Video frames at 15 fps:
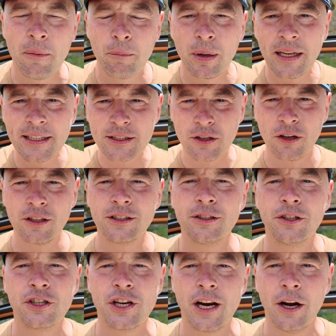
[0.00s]
Please also
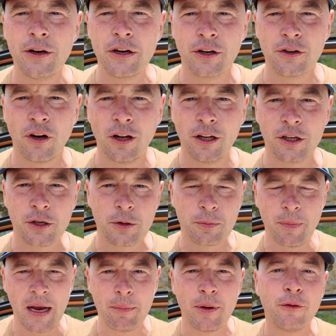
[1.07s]
share your knowledge
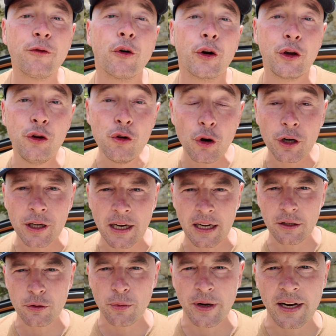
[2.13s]
maybe for your
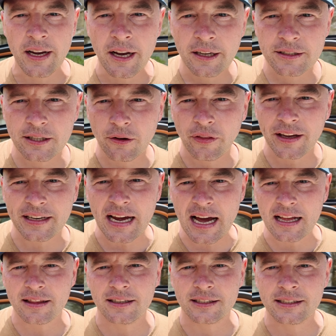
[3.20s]
country so that
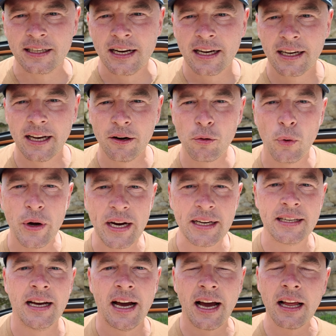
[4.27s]
others can
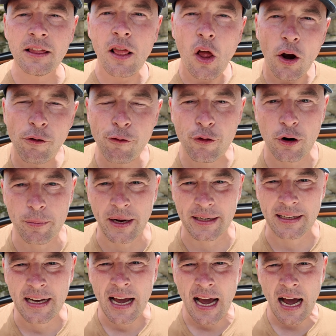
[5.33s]
read and learn from it.
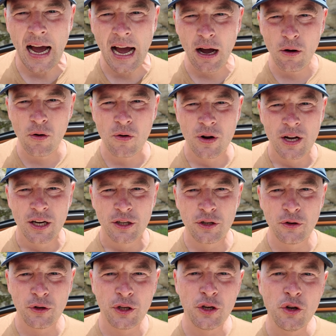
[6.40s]
How
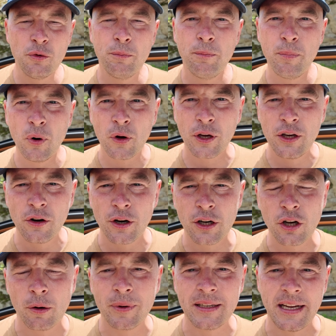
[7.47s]
do you book your
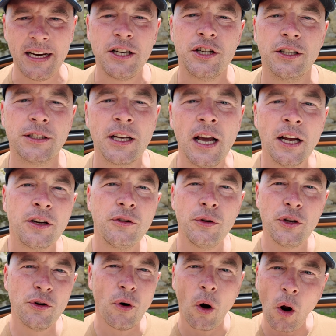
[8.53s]
accommodations? Do
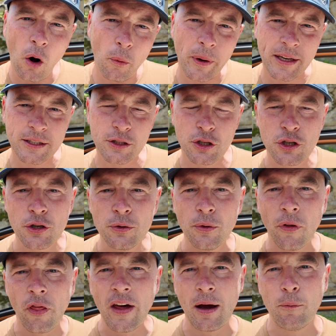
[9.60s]
you always
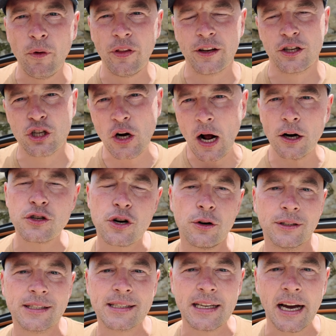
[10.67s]
choose them with a charger
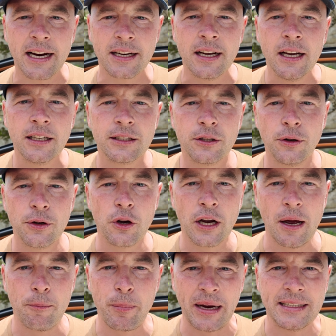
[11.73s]
on site so you
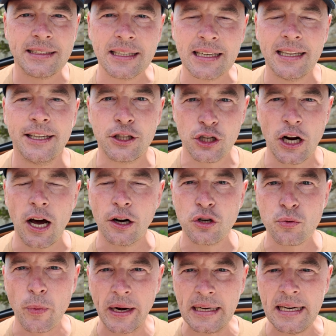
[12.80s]
can basically
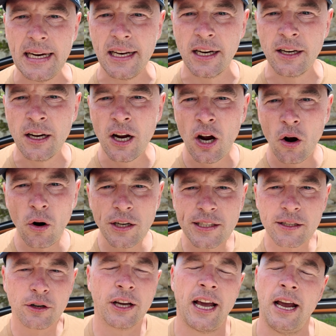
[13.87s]
charge when needed? Or is
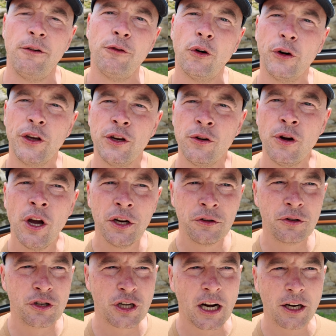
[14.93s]
it okay for you
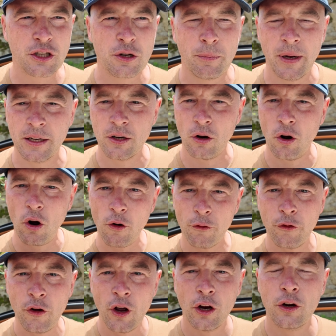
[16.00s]
to charge a bit
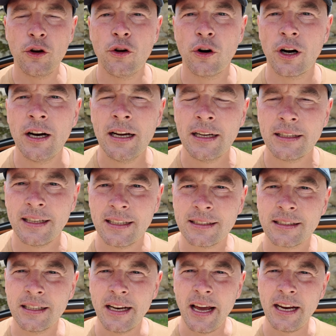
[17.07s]
off your
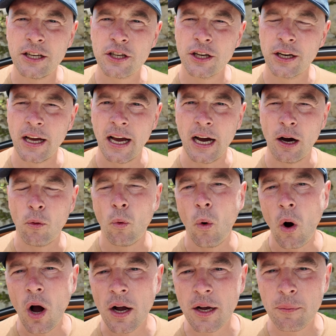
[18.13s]
destination and
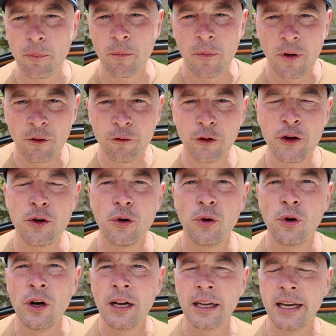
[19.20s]
walk a
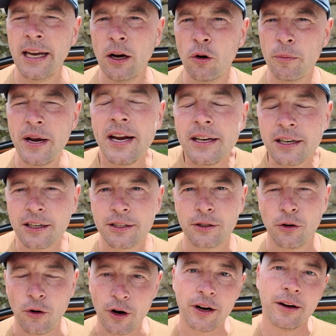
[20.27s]
few kilometers,
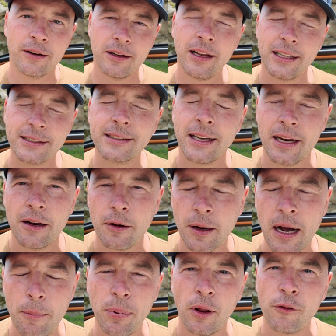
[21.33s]
or let's say a
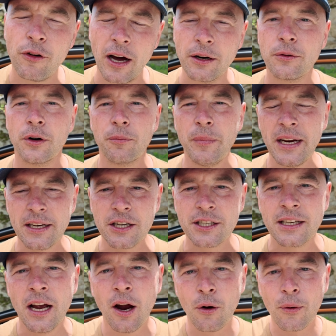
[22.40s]
couple of 100
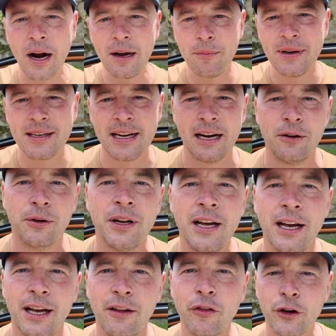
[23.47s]
meters? Write me down
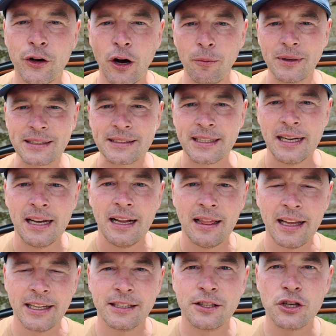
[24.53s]
in the comments.
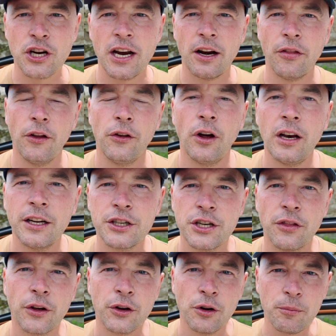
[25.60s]
Let's share the knowledge
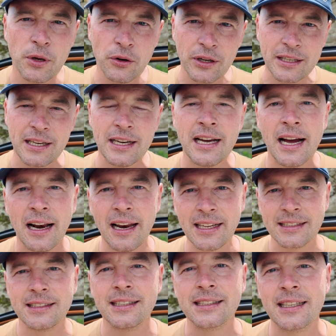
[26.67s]
in the community.
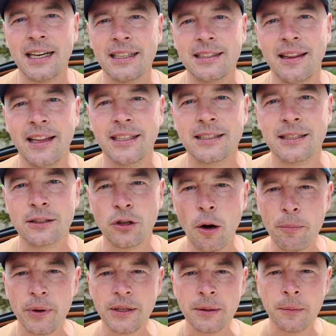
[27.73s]
Let's discuss this
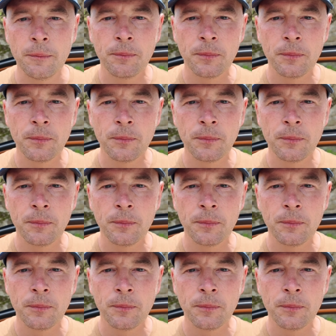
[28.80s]
topic.